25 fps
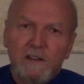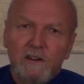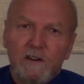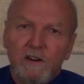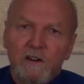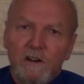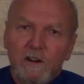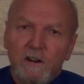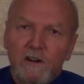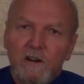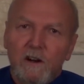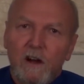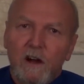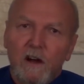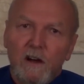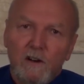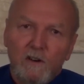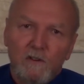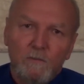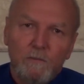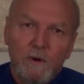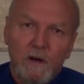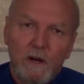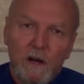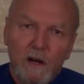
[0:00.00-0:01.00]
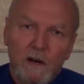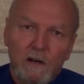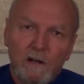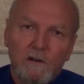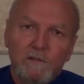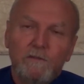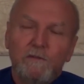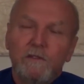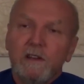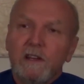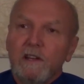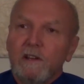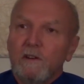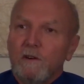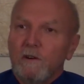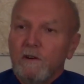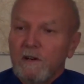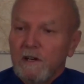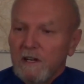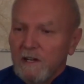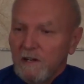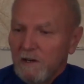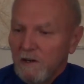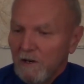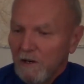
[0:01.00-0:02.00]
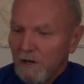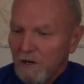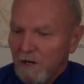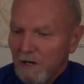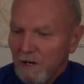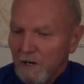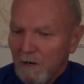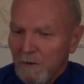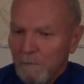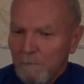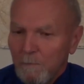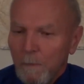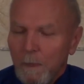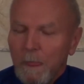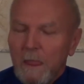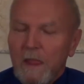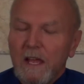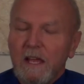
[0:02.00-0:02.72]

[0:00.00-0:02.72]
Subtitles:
her autobiography or in her